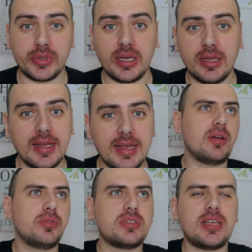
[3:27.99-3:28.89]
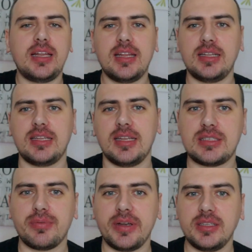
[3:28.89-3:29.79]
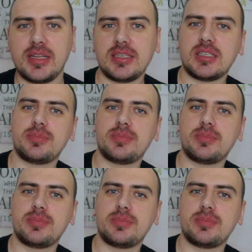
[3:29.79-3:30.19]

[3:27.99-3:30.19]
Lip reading: Yeah, I would say that it's very nice,